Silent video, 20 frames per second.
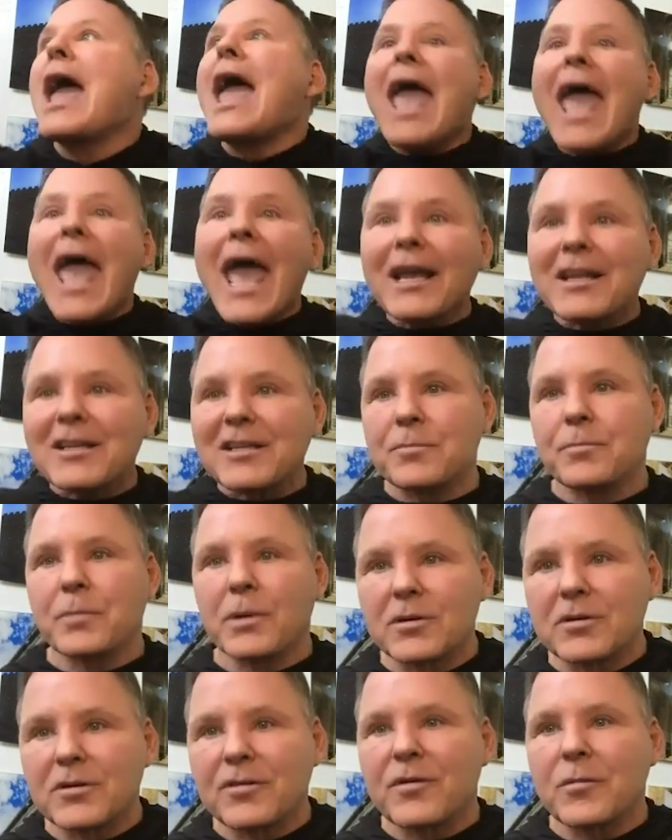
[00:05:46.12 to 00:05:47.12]

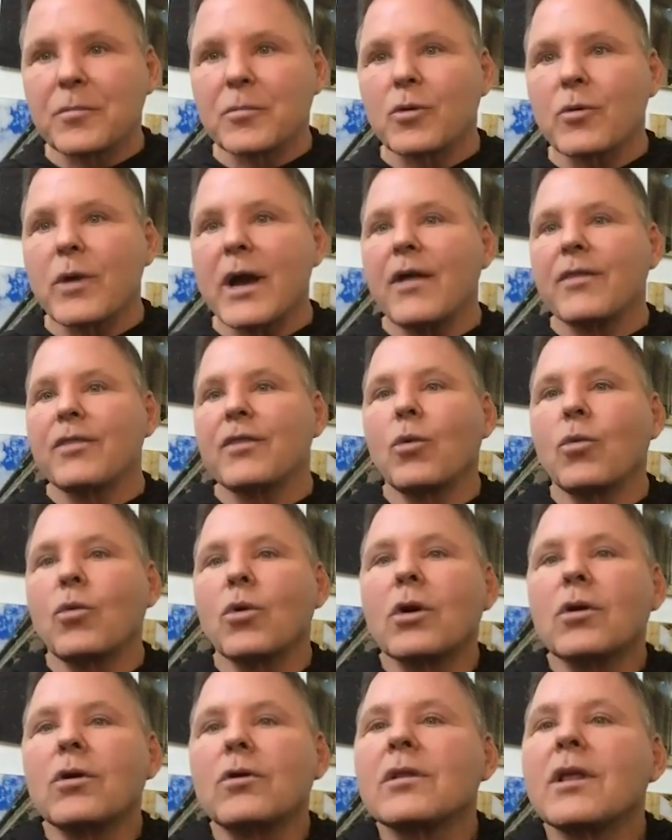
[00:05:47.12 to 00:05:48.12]
experts from around the
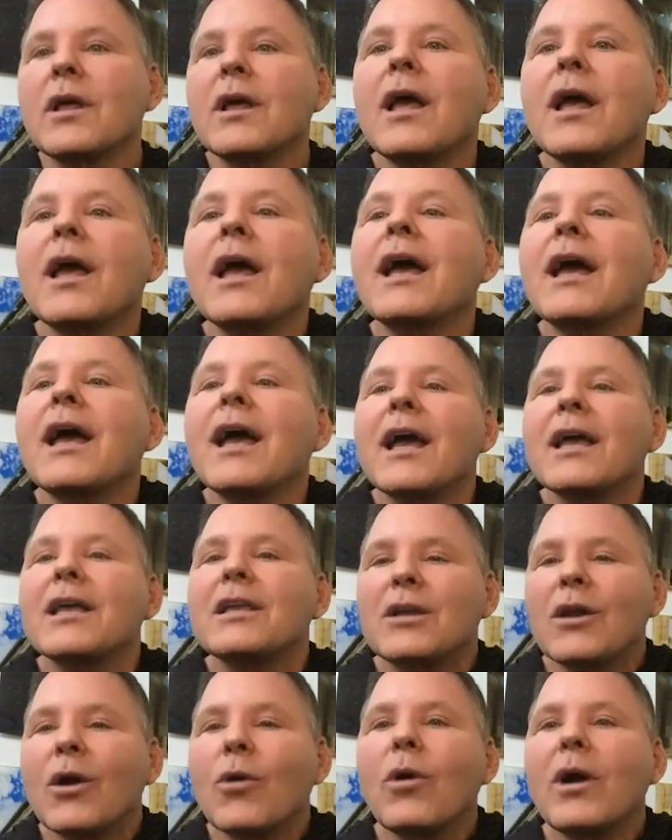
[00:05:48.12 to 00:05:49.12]
world,
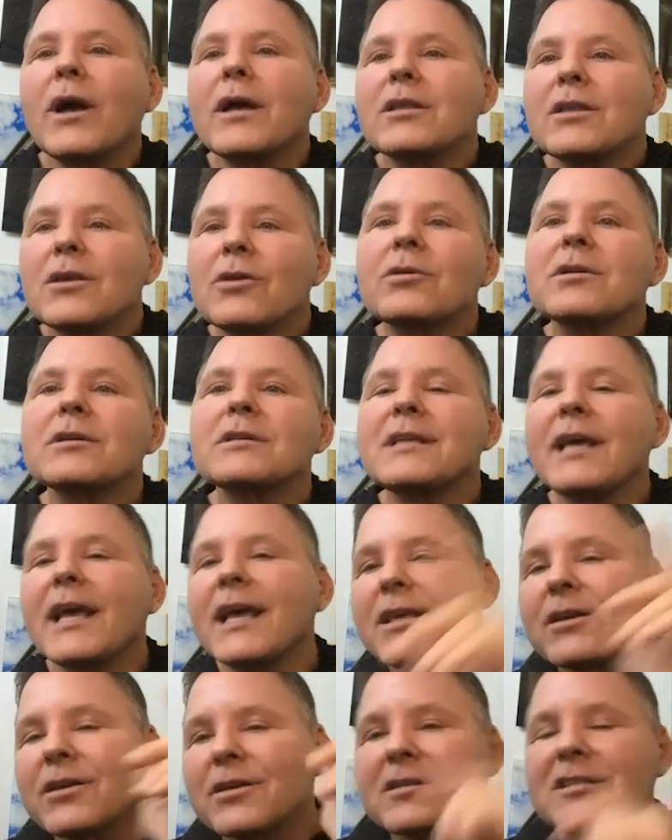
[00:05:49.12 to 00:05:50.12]
you know what? You can
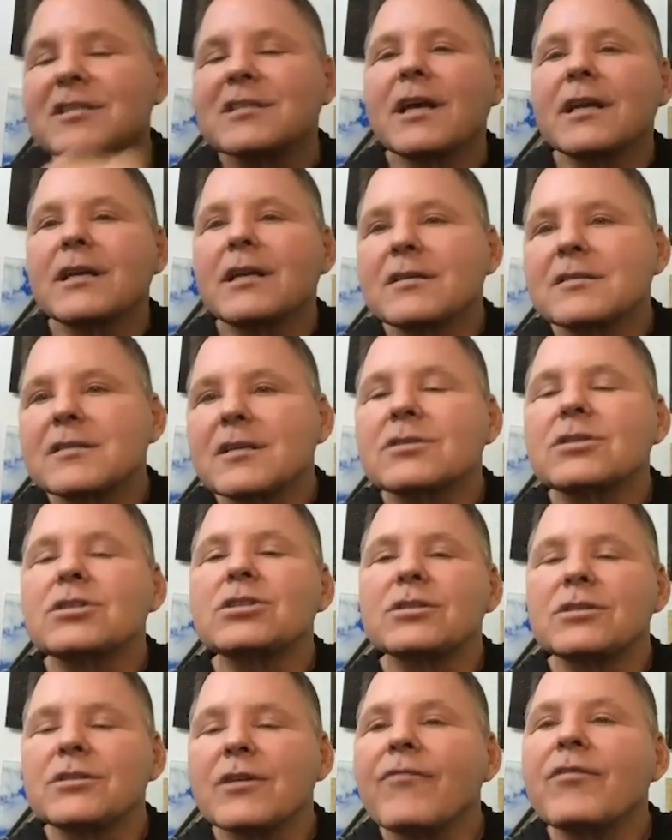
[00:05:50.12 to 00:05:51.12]
take your studies and
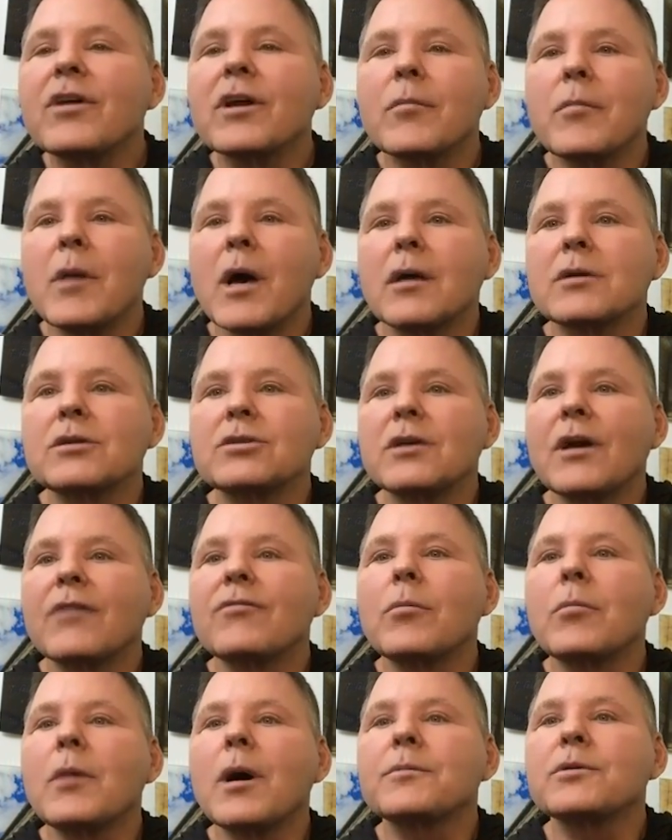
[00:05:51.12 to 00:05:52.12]
shove them
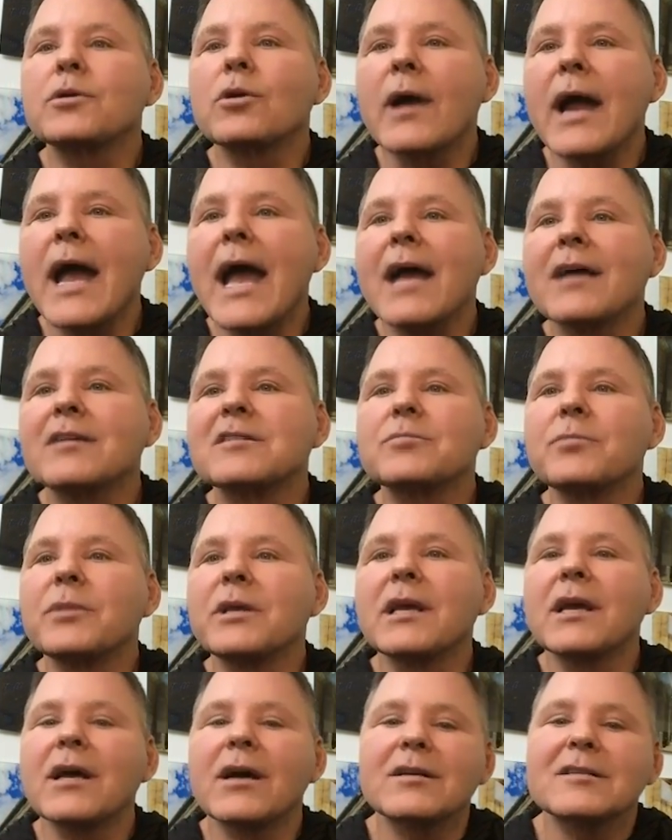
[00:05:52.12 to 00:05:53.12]
up your ass,
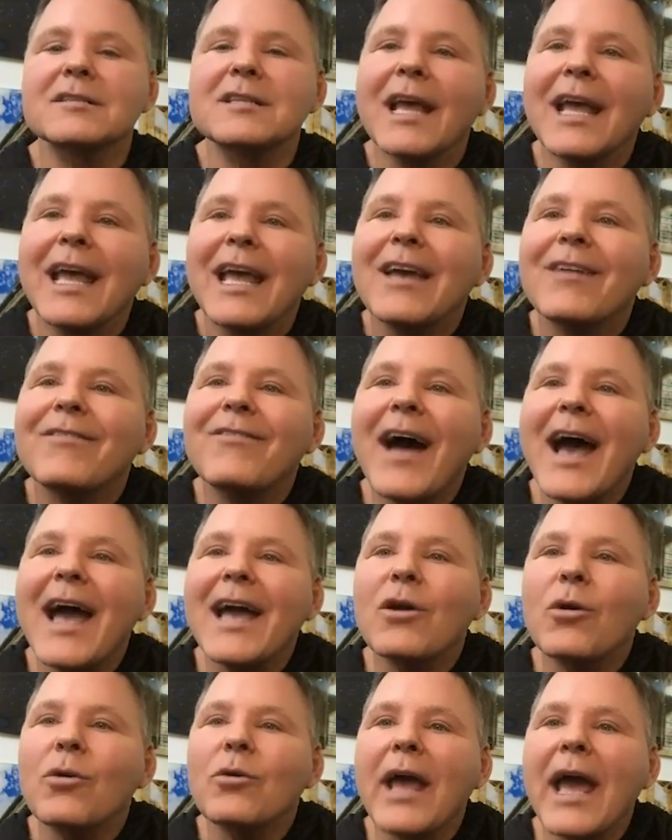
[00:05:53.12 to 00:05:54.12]
because if I
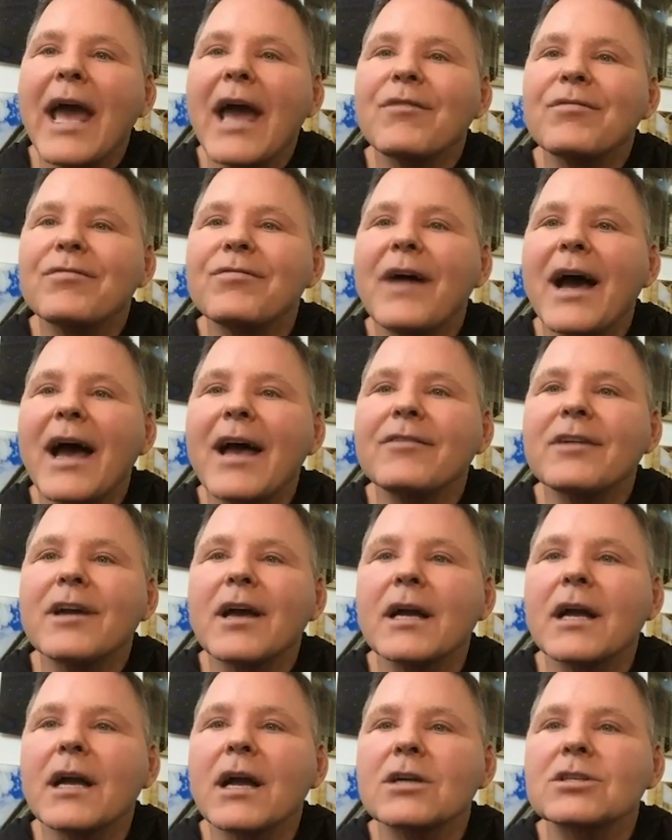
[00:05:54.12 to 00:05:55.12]
don't have 5
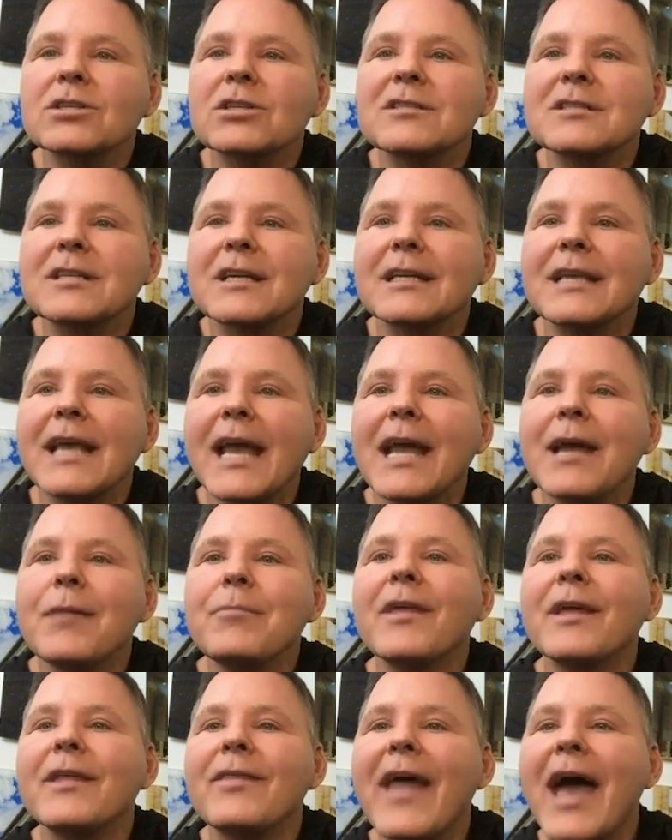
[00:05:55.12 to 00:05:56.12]
concussions a game,
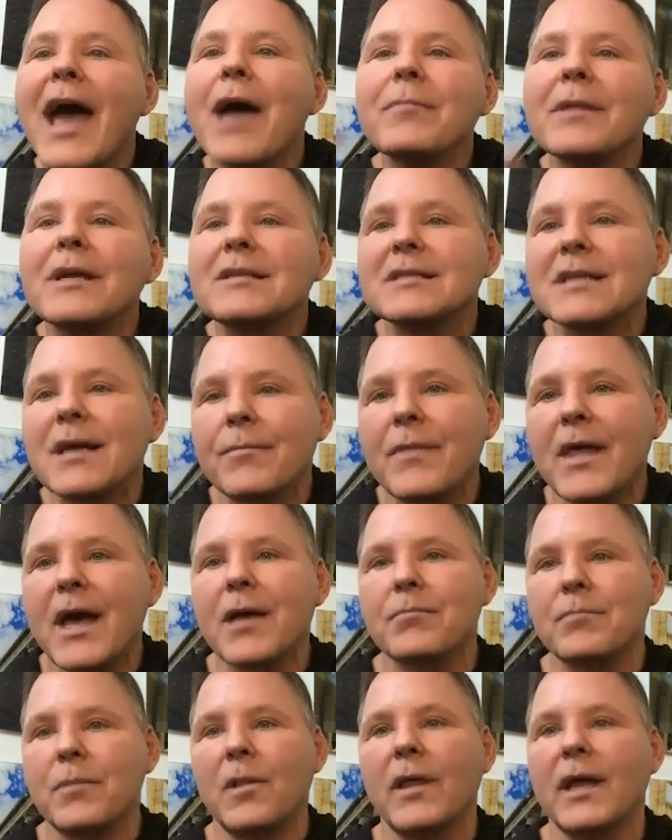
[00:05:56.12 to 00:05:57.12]
then that means I'm not
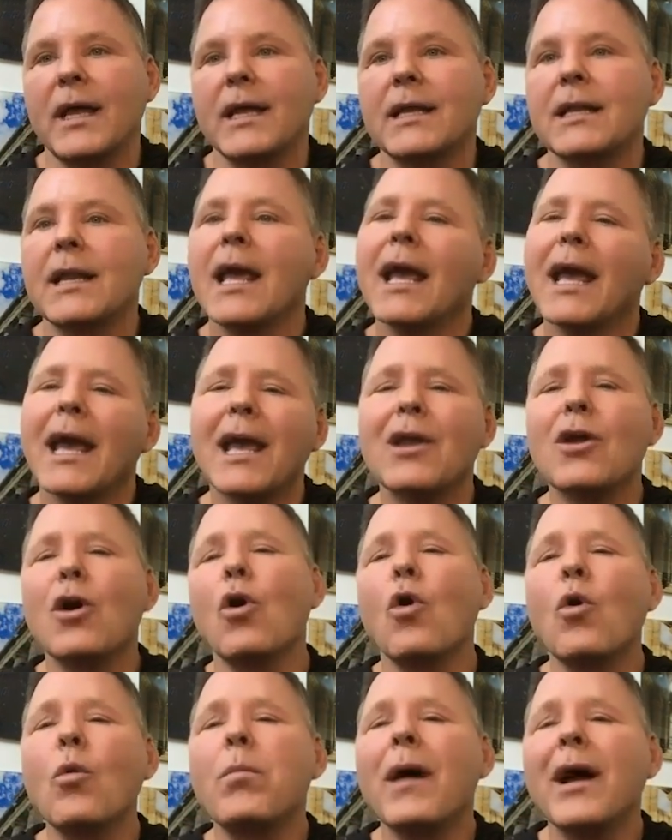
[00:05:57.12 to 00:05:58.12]
playing. And
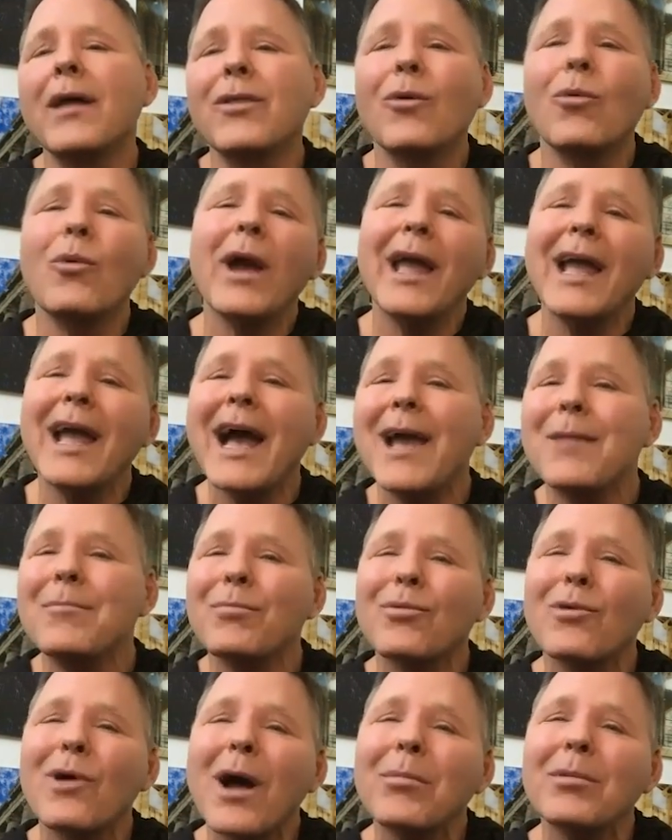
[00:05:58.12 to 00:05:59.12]
oh, by the way, I
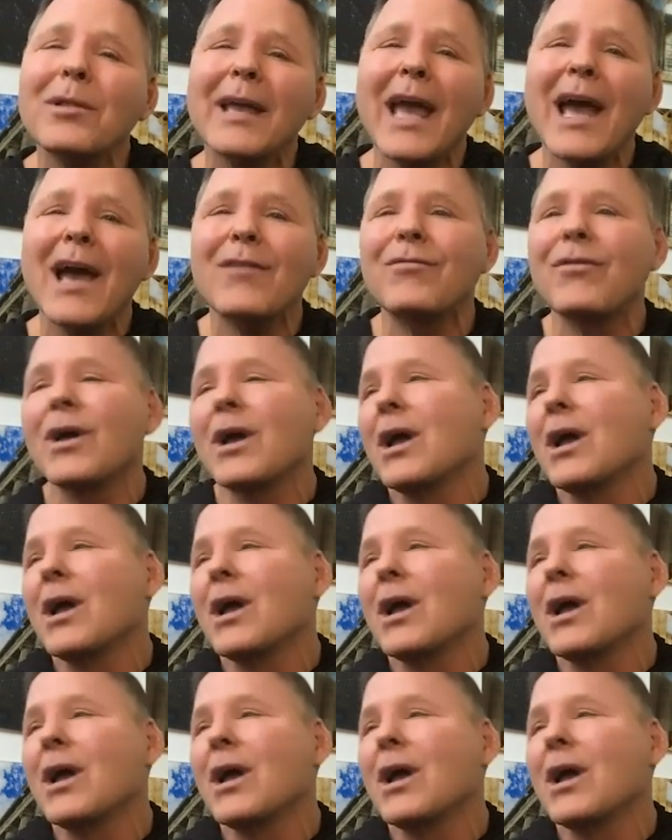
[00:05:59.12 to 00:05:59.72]
probably have